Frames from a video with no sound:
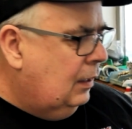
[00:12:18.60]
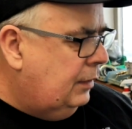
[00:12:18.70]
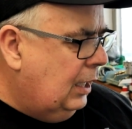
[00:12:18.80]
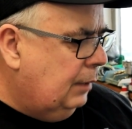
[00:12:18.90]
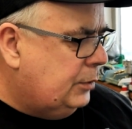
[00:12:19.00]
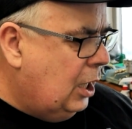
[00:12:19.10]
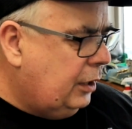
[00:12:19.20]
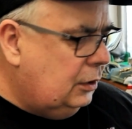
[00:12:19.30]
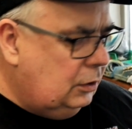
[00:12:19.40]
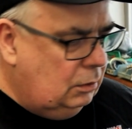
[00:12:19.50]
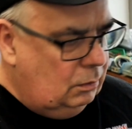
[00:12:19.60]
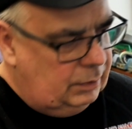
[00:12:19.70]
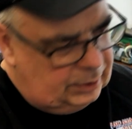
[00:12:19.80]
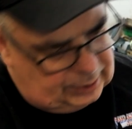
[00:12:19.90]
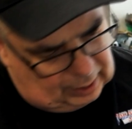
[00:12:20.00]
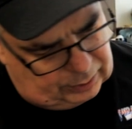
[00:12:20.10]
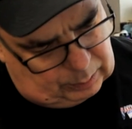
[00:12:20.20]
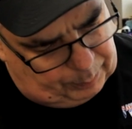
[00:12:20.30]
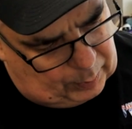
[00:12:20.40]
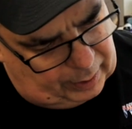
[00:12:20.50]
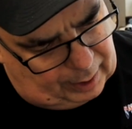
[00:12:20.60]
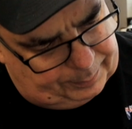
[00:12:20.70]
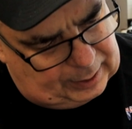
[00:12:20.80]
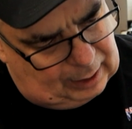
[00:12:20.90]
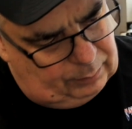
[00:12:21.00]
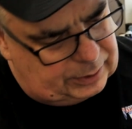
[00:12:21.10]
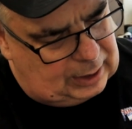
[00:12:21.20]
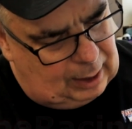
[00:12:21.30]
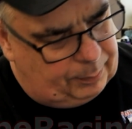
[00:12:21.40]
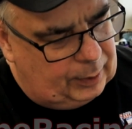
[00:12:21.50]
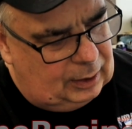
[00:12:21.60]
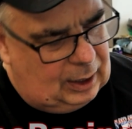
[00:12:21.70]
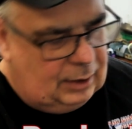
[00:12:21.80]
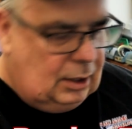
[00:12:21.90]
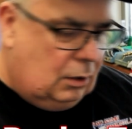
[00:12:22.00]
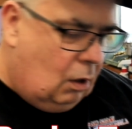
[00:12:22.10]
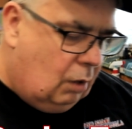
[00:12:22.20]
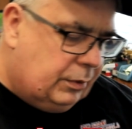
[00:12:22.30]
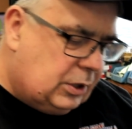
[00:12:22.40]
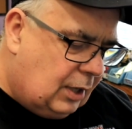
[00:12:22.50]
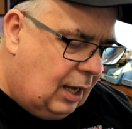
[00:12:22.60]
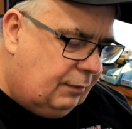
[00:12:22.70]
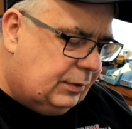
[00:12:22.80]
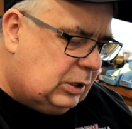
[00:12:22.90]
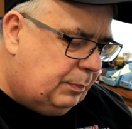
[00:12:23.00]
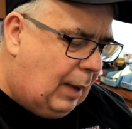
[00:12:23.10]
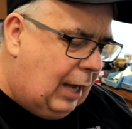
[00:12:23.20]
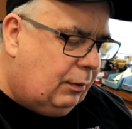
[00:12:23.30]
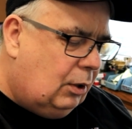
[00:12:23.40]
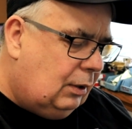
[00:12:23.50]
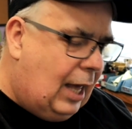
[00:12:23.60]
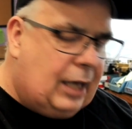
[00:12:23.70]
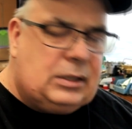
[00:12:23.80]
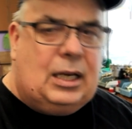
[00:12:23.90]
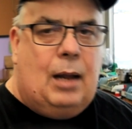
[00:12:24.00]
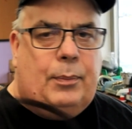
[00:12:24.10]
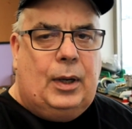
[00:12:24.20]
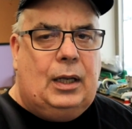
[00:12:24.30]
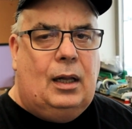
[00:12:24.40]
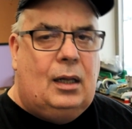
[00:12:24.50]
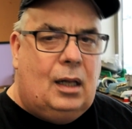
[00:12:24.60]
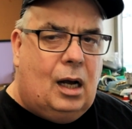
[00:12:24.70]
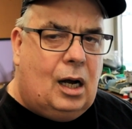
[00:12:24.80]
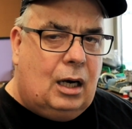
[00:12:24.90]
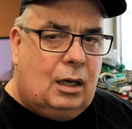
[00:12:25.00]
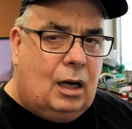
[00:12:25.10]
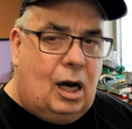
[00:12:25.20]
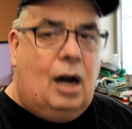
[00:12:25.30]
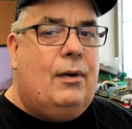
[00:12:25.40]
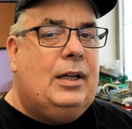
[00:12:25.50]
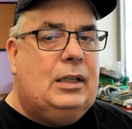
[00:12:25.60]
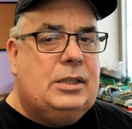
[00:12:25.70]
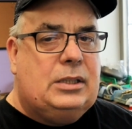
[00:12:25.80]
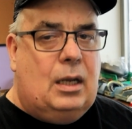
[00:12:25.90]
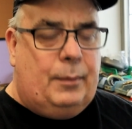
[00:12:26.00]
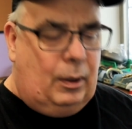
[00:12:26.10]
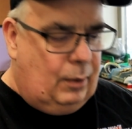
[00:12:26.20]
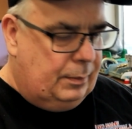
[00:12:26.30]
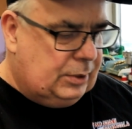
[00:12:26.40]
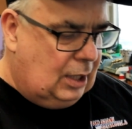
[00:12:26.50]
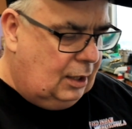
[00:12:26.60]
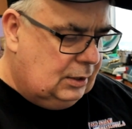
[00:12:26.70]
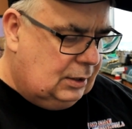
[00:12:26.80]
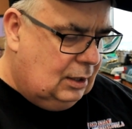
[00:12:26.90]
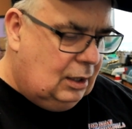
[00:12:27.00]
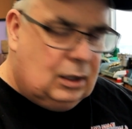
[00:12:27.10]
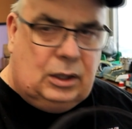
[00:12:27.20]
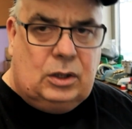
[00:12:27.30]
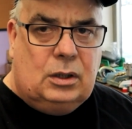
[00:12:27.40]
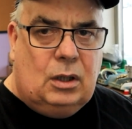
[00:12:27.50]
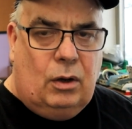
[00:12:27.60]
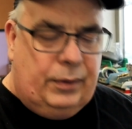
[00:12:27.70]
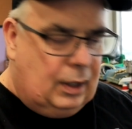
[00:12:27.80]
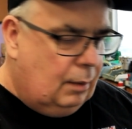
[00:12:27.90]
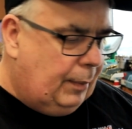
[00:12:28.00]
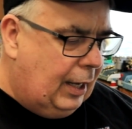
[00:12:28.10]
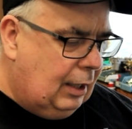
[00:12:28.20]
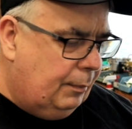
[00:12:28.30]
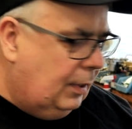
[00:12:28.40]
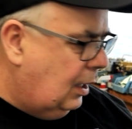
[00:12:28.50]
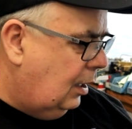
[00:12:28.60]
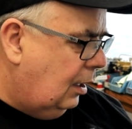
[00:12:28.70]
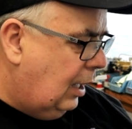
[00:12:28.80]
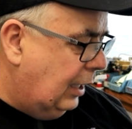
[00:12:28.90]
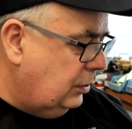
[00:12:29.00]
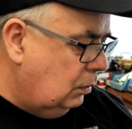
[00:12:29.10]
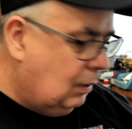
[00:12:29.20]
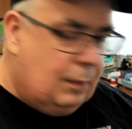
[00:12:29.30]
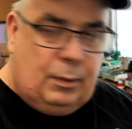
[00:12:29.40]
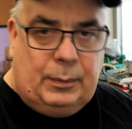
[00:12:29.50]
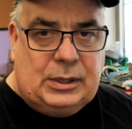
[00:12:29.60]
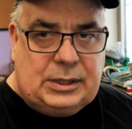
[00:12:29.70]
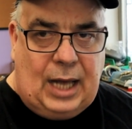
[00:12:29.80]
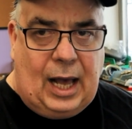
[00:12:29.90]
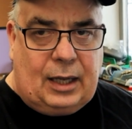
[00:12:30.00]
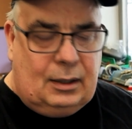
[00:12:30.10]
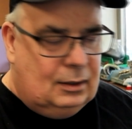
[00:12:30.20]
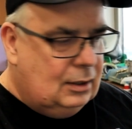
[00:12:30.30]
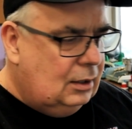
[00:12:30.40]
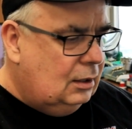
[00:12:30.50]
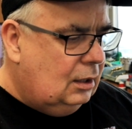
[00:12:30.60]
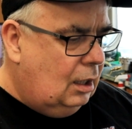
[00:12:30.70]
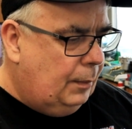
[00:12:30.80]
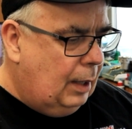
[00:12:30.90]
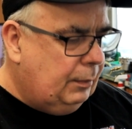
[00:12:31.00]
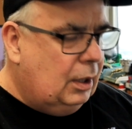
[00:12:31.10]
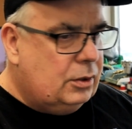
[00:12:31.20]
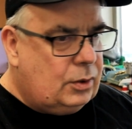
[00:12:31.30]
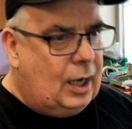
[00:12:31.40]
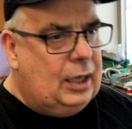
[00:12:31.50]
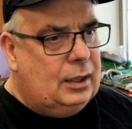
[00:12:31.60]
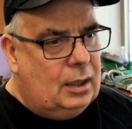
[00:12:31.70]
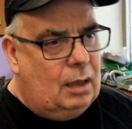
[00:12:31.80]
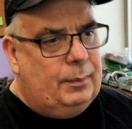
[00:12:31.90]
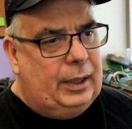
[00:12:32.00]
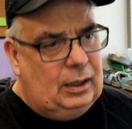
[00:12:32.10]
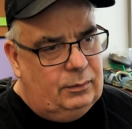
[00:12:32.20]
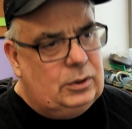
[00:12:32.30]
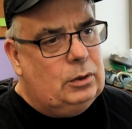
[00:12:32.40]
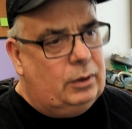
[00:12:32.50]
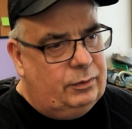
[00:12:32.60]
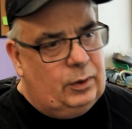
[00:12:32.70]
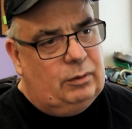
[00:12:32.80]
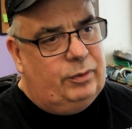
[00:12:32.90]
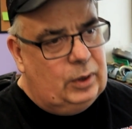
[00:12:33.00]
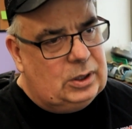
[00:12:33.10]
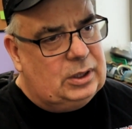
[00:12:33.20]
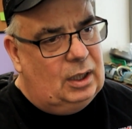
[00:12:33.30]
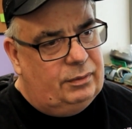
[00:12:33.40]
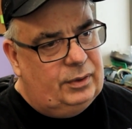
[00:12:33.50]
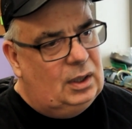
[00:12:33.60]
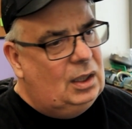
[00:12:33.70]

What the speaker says: that I'm talking to you, the center support update with snap ring, and then the overdrive spiral lock snap ring, are already listed on my website. You can go there and buy them. I do keep them in stock. I'm going to try and up my inventory for the Forge stuff.